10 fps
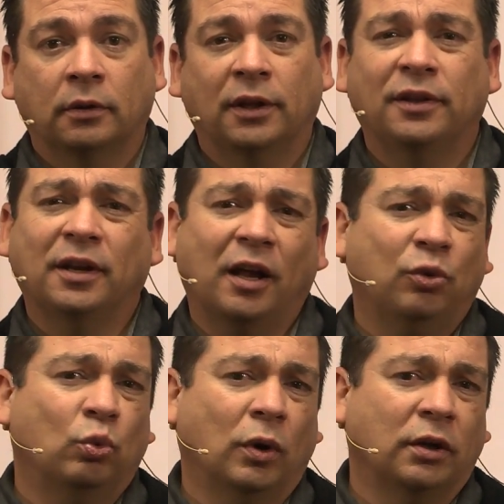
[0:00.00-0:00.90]
And the other
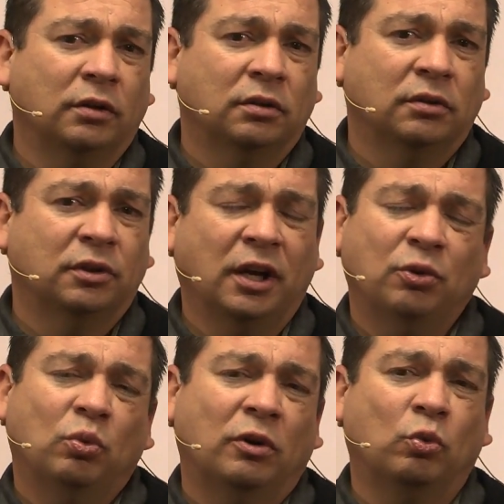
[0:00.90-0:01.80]
one, the other
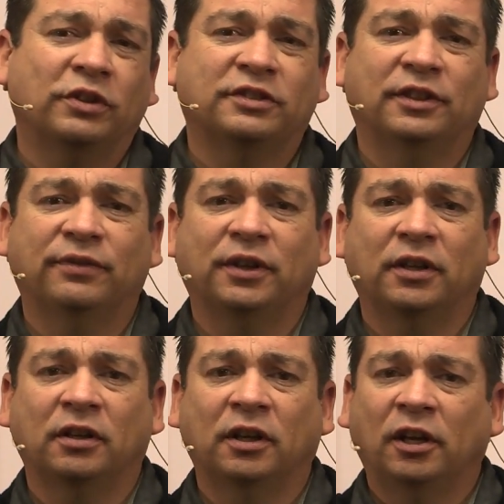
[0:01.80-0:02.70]
one was
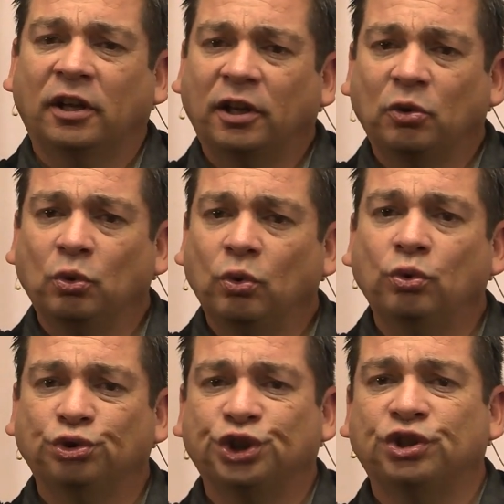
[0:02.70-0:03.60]
different. He knew
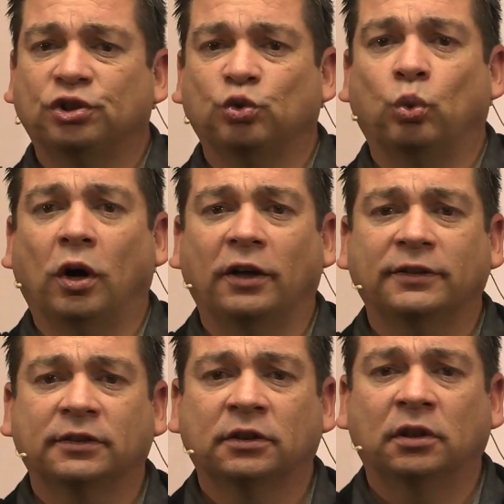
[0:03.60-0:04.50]
who Jesus
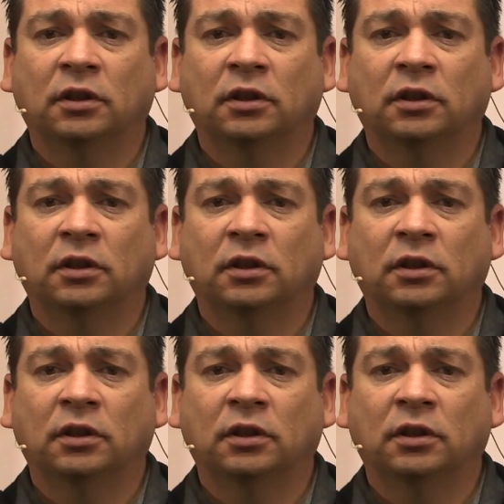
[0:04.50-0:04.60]
was.